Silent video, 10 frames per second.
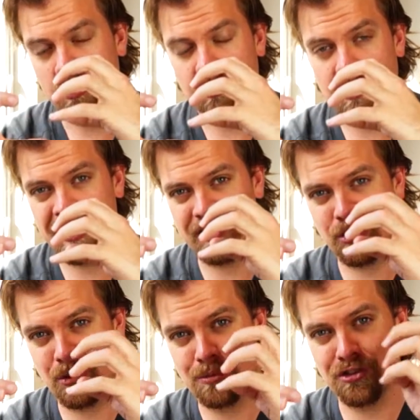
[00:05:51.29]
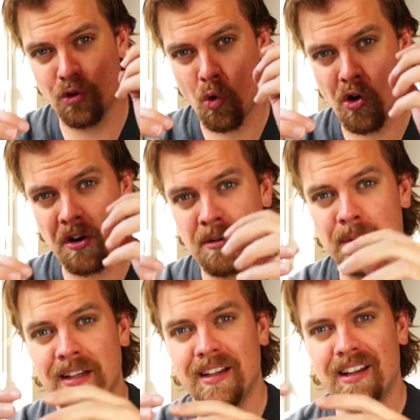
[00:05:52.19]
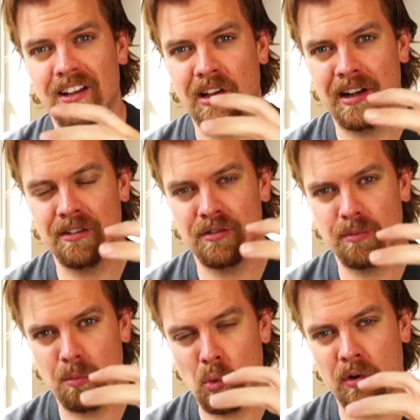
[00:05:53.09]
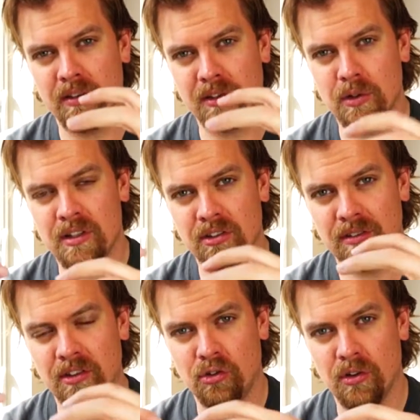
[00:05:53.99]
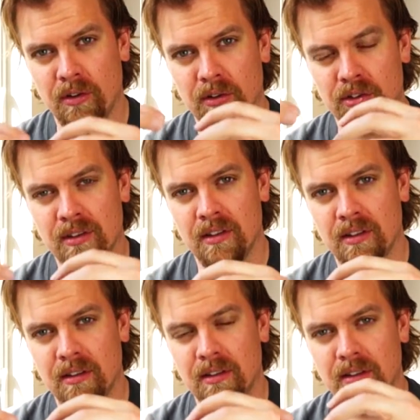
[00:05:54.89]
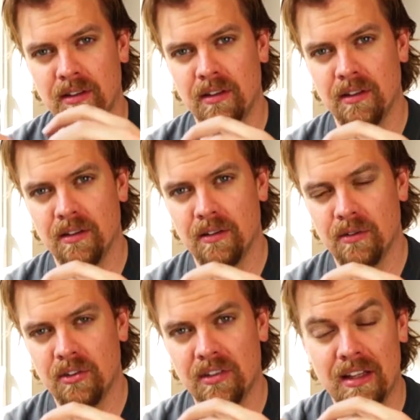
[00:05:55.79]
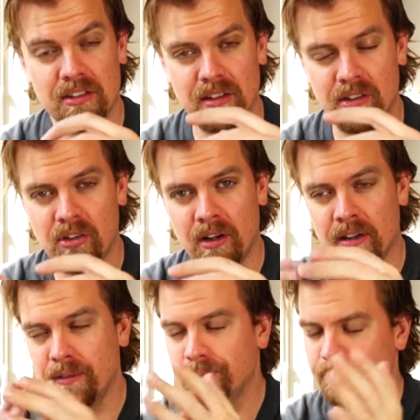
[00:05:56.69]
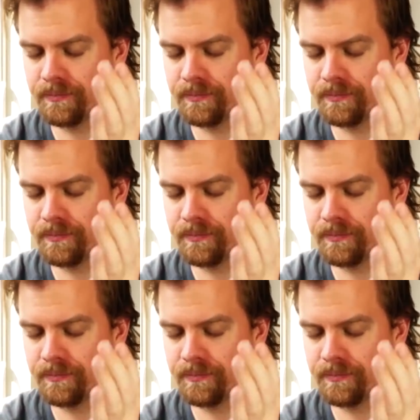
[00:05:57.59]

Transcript: the seed gets to absorb a lot of more of the goodness of the sugars and the sense of the cherry.